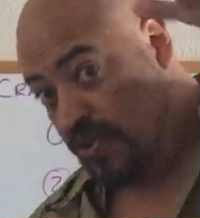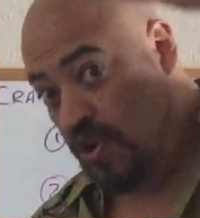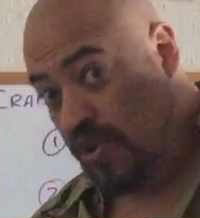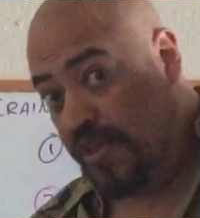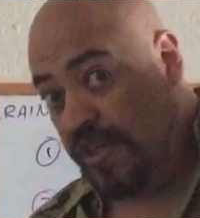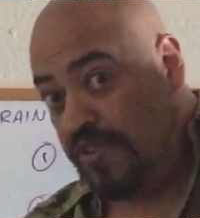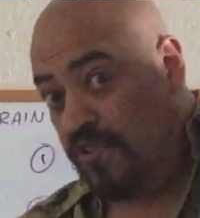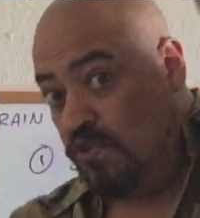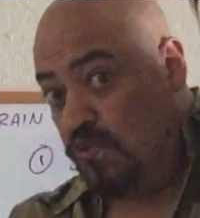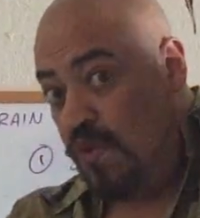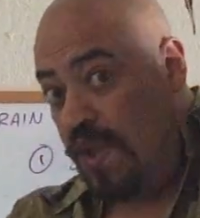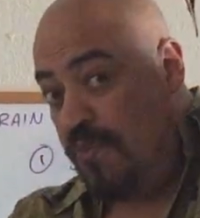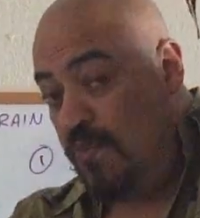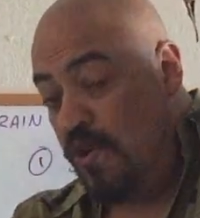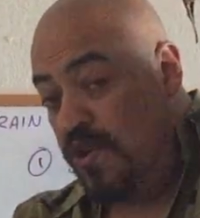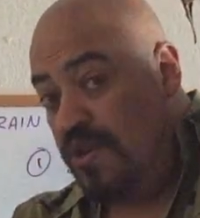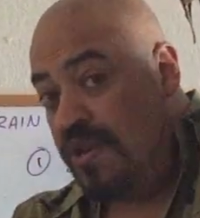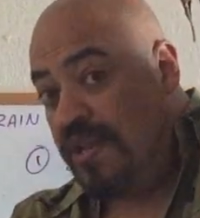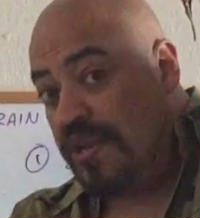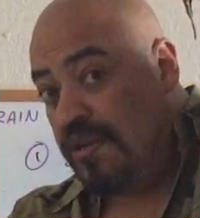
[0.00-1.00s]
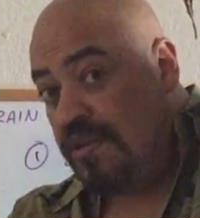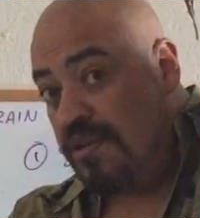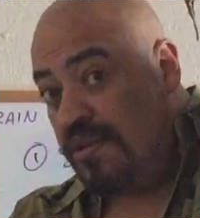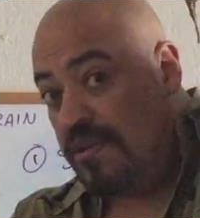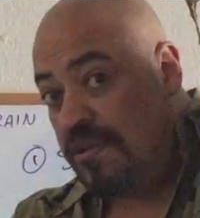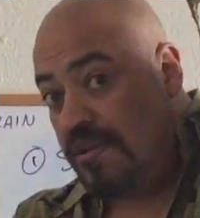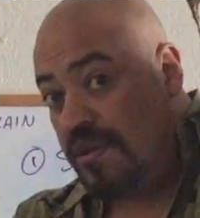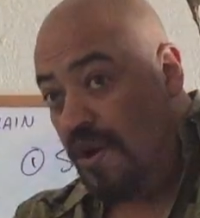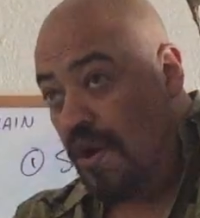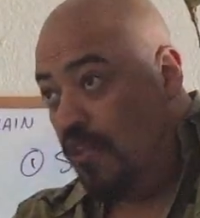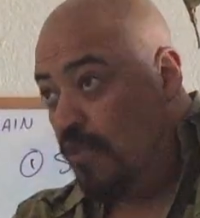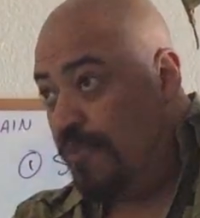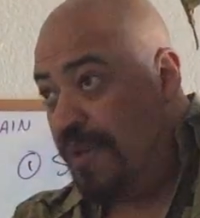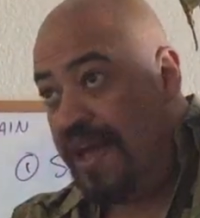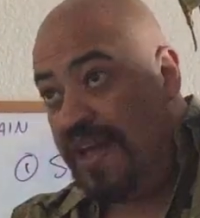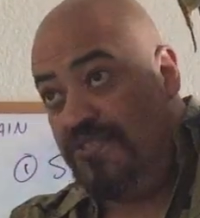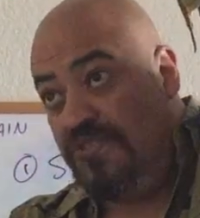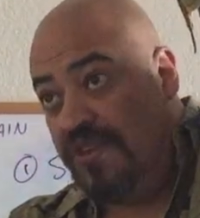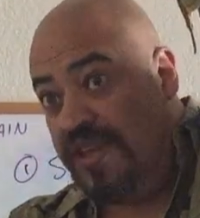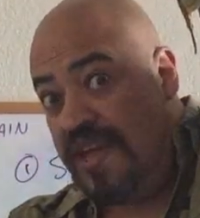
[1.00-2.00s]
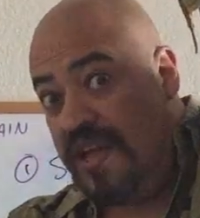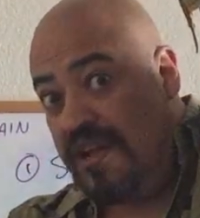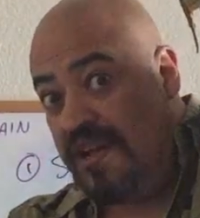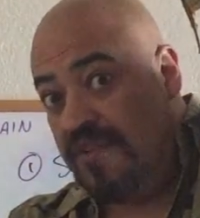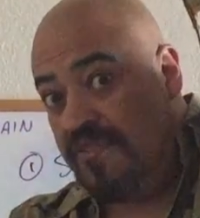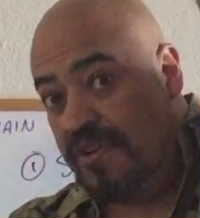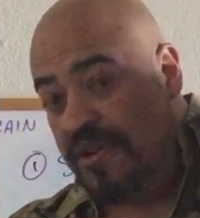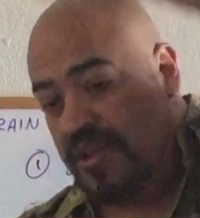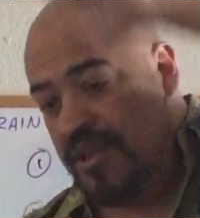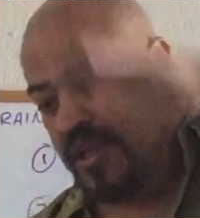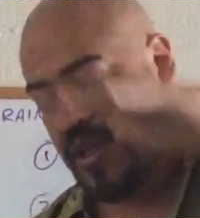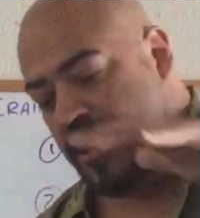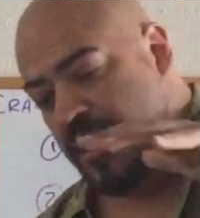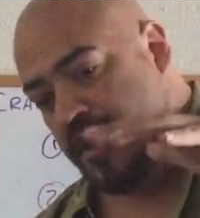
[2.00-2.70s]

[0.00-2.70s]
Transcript: you know that there's way more you didn't, all the paths you can't cover.